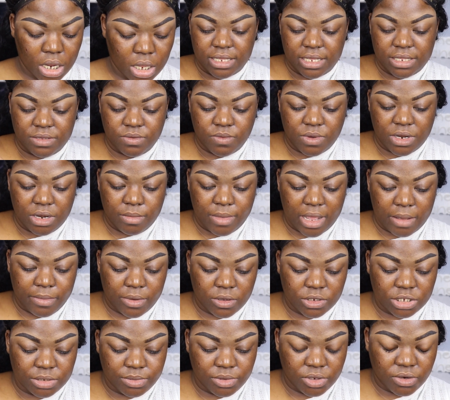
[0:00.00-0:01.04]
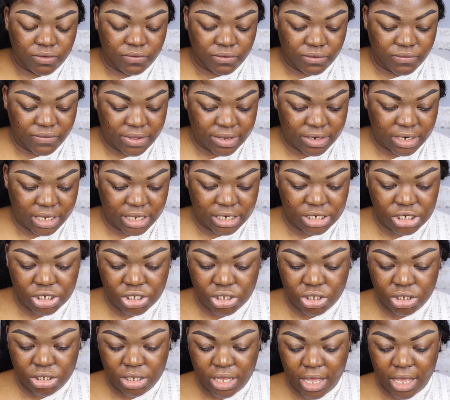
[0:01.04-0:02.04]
It's one of my most beautiful foundations.